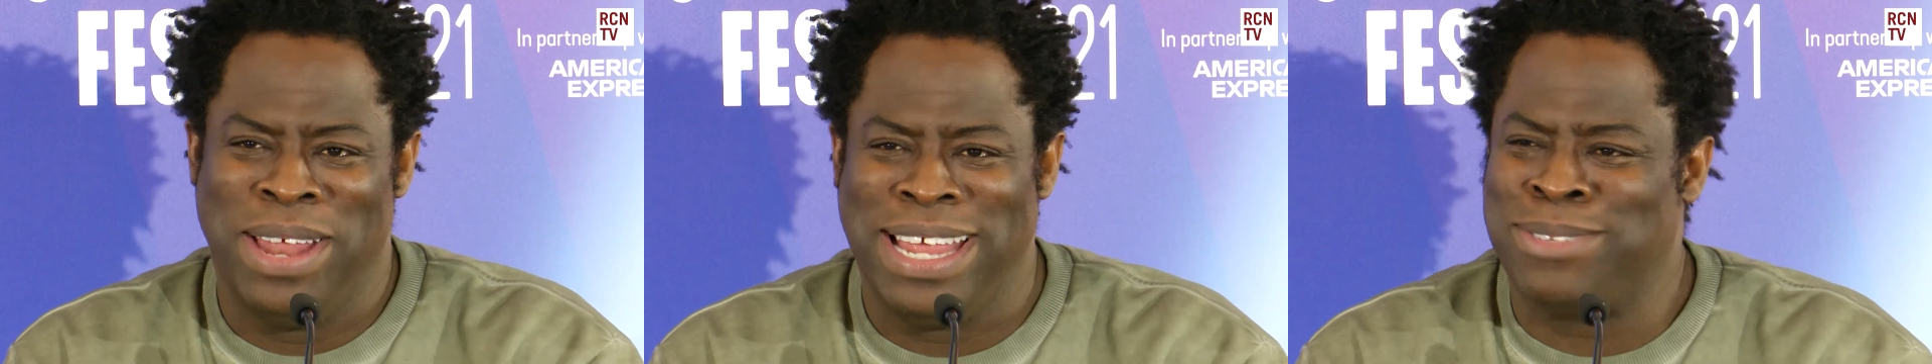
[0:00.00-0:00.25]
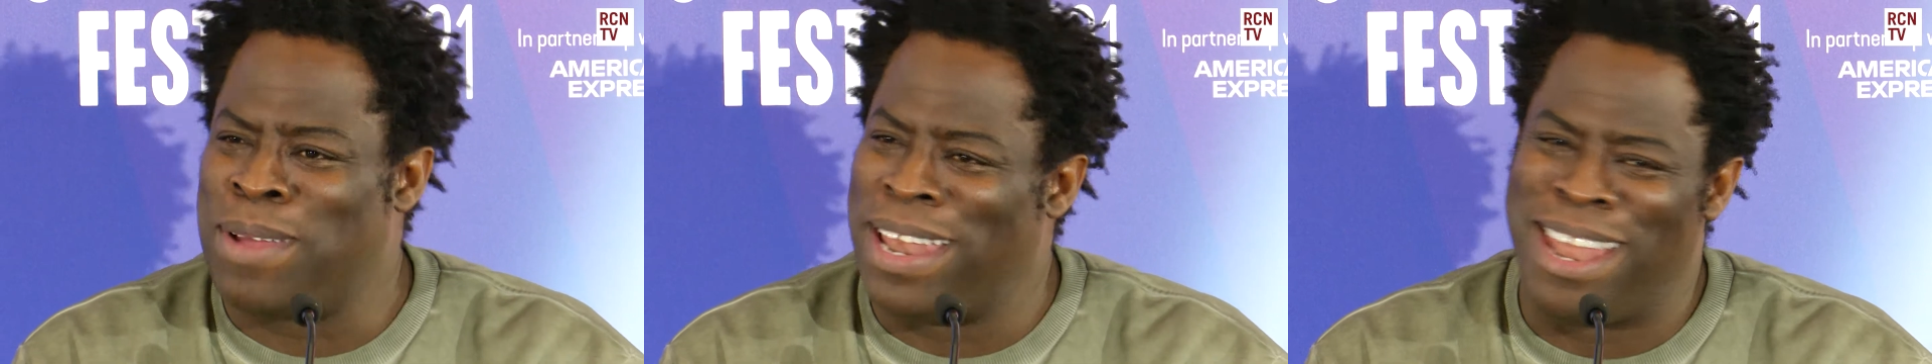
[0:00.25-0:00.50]

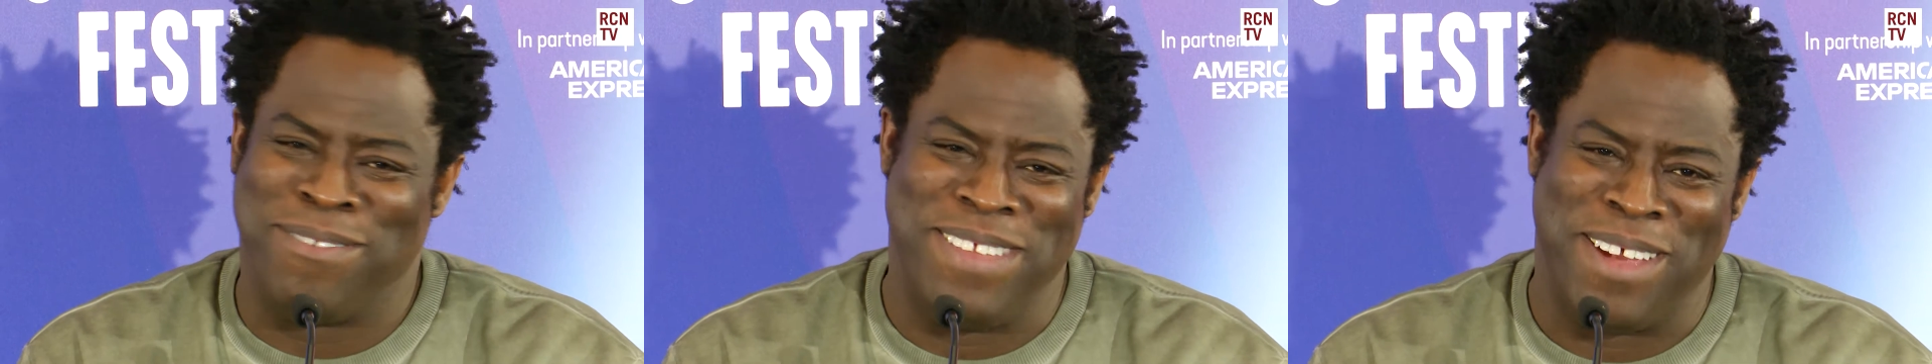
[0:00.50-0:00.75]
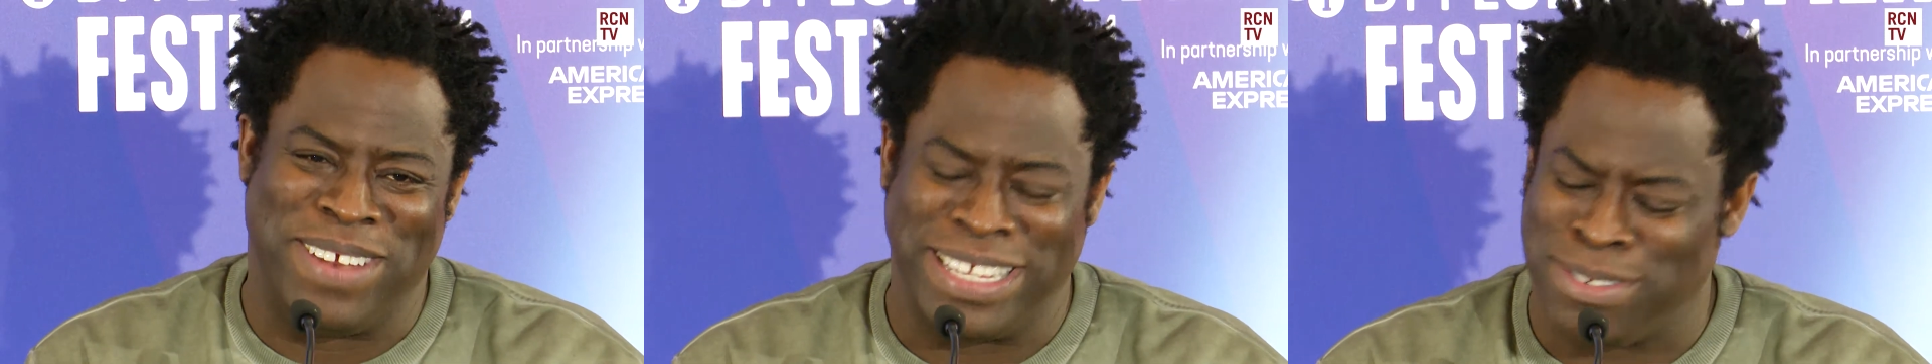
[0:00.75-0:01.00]
Here's what I love
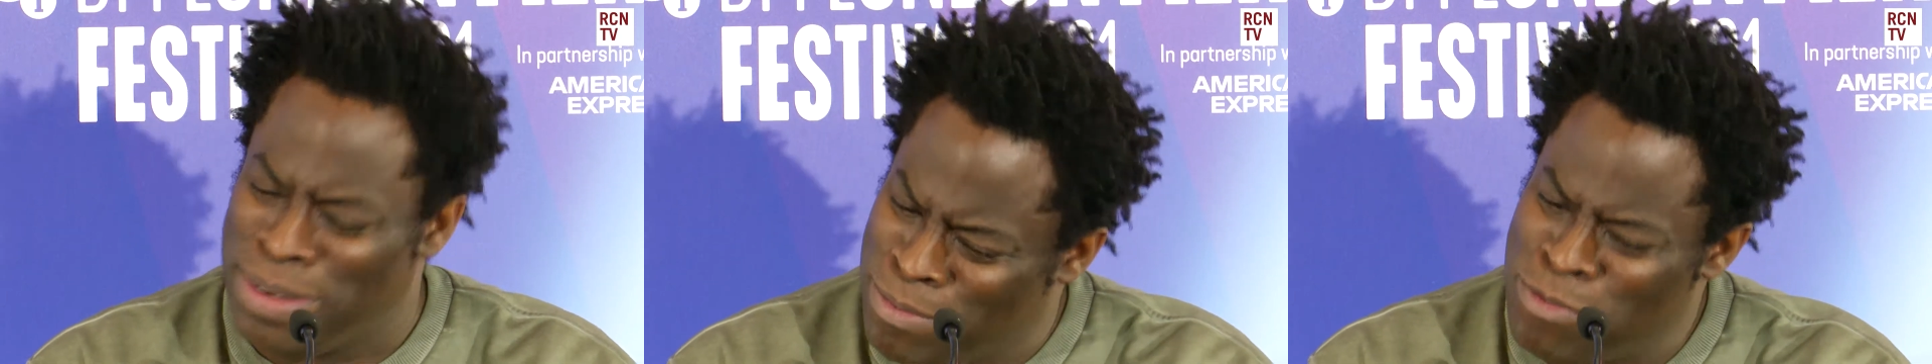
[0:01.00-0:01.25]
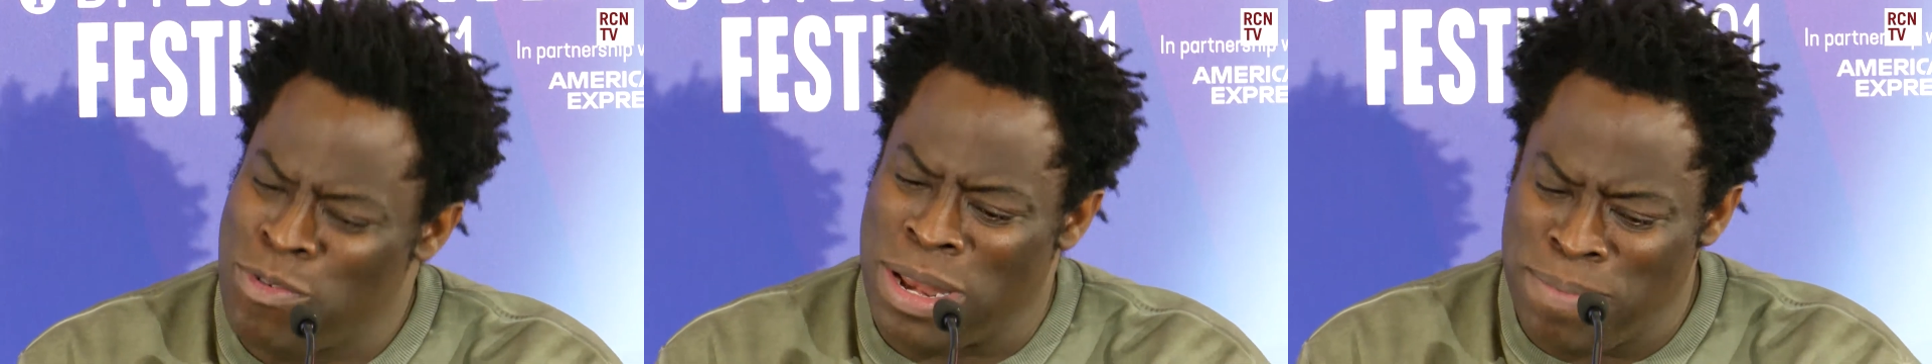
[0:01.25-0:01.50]
Netflix. We're
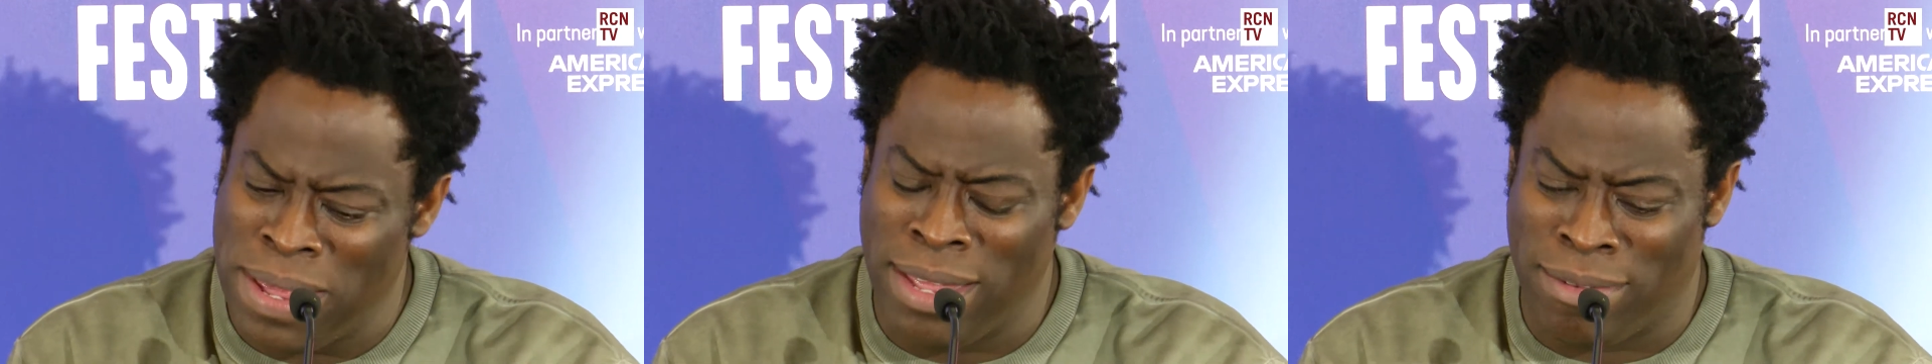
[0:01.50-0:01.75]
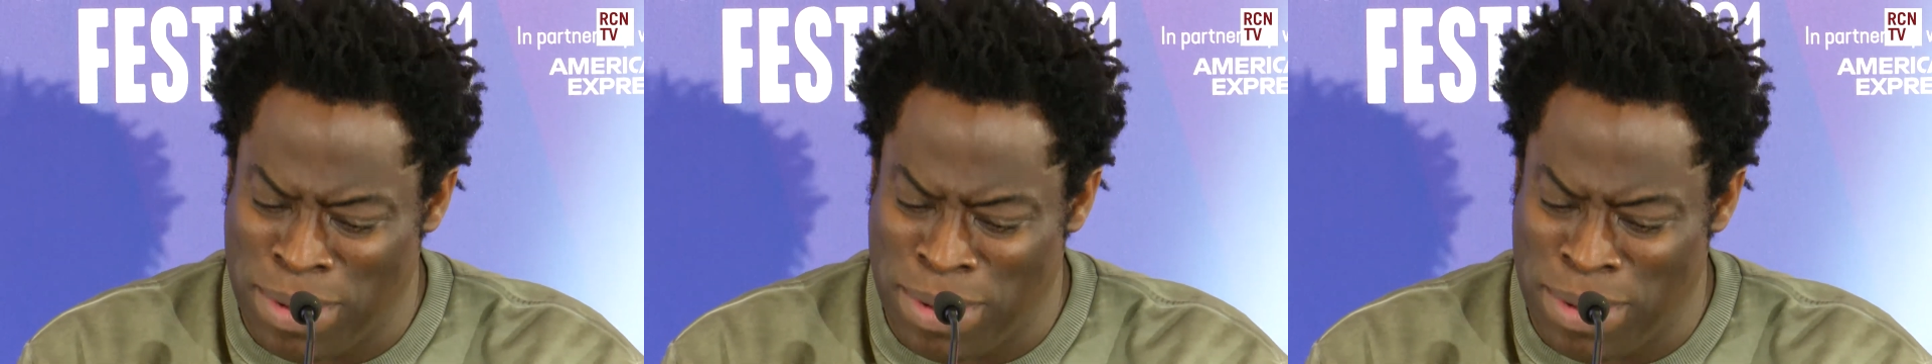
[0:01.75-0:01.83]
really being,